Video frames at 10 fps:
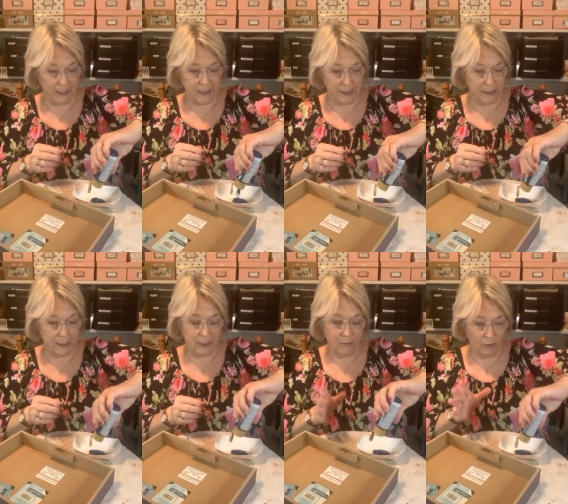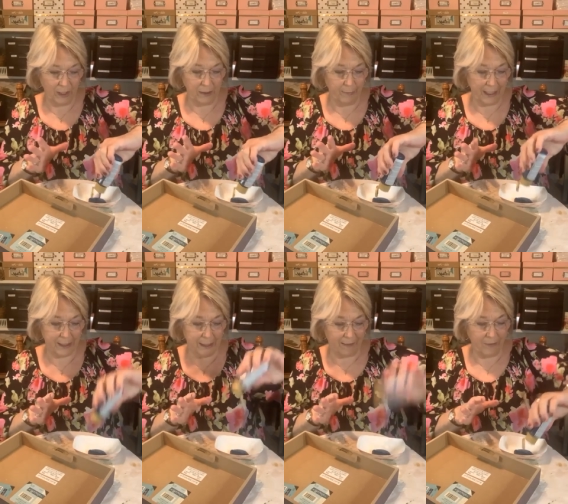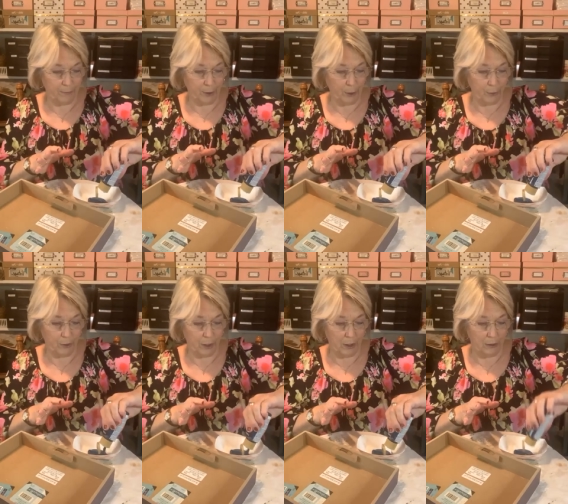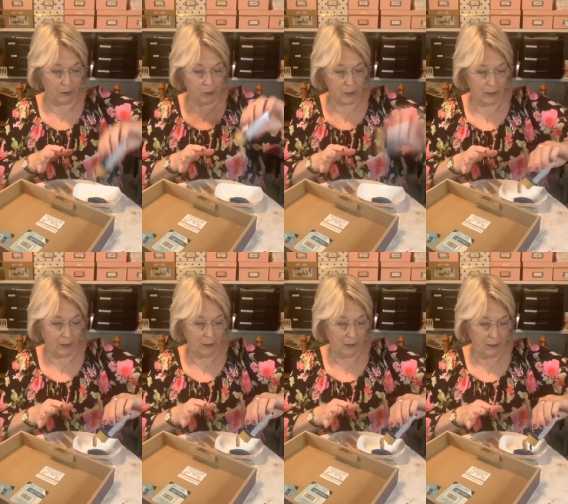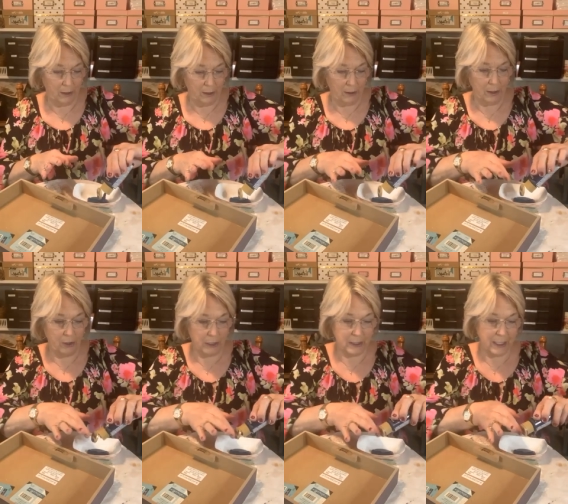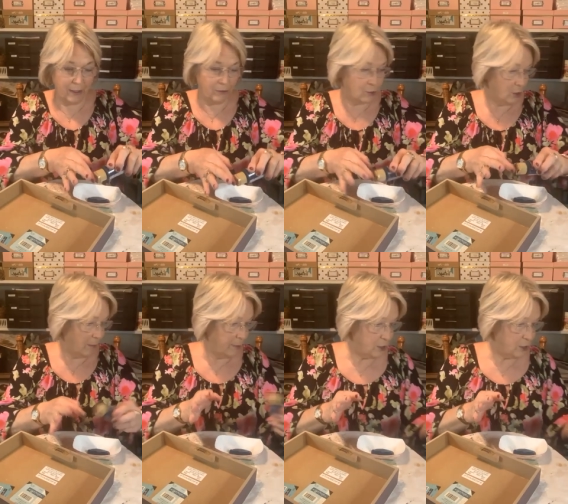This is one of the best navy blue colors. You can tell there's